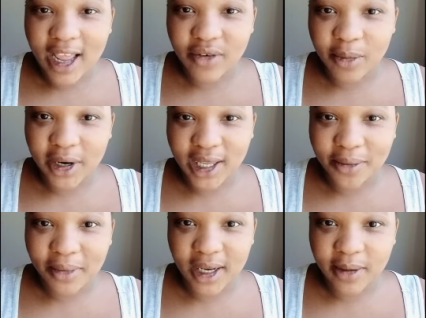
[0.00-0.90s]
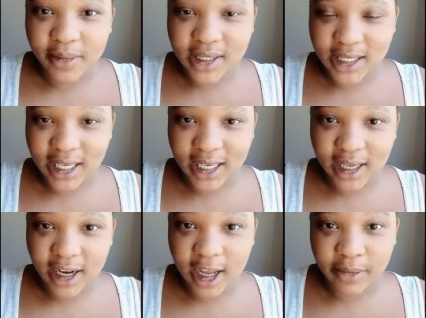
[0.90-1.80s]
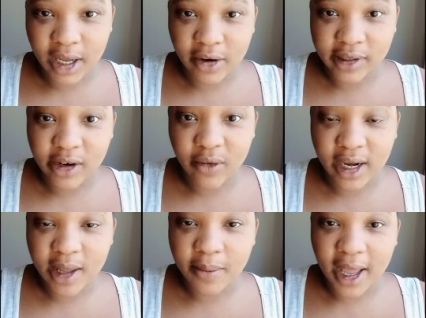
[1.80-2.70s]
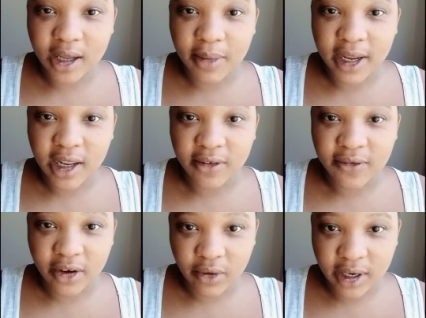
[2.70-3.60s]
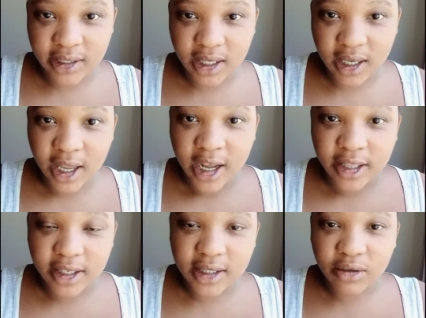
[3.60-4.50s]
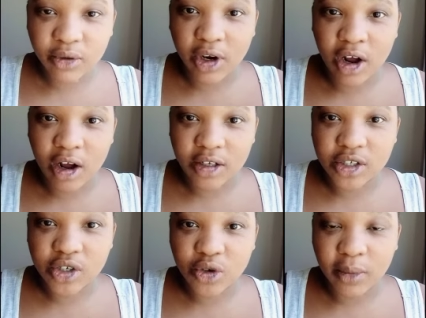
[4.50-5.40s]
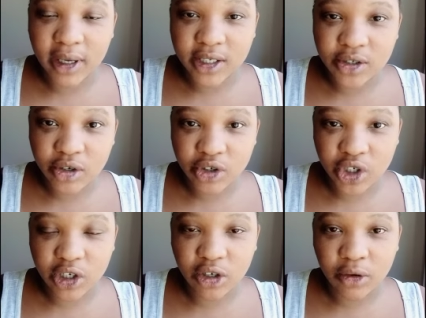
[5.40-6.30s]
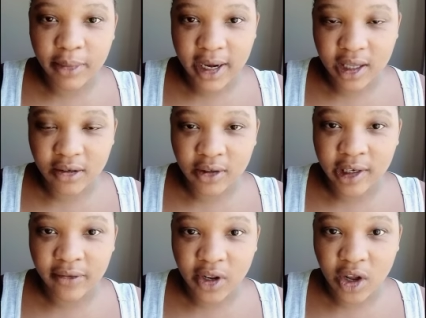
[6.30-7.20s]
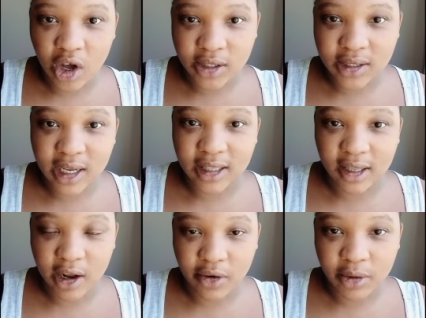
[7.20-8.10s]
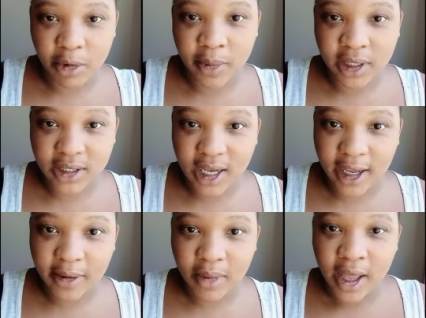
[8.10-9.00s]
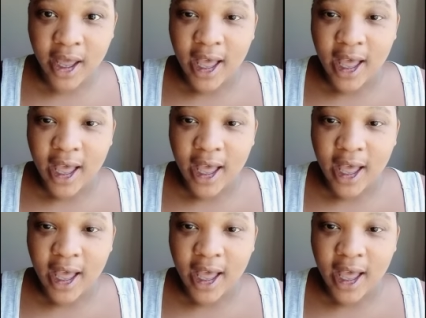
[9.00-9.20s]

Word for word: Hi everybody, my name is Cee and I'm currently running a BackaBuddy fundraiser. This is in regards to my surgical, medical and living costs at the current moment in time.